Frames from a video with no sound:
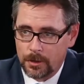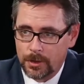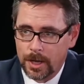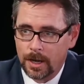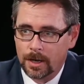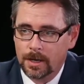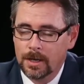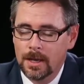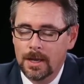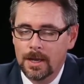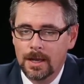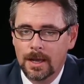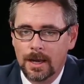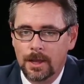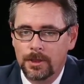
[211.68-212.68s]
out there. Mm-hmm.
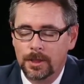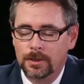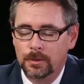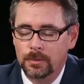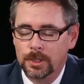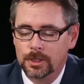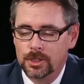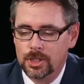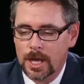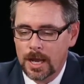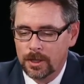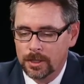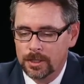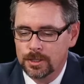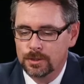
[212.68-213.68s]
And I think the real
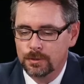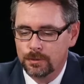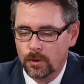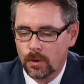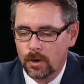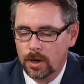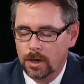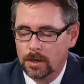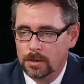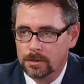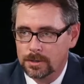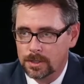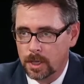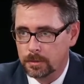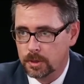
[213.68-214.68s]
challenge for
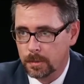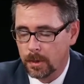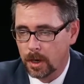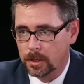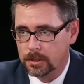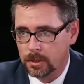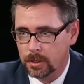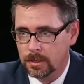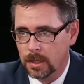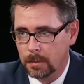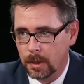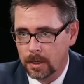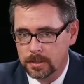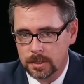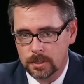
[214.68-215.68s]
sculpture parks or
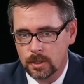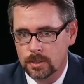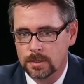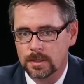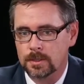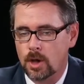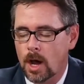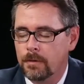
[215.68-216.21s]
contemporary institutions is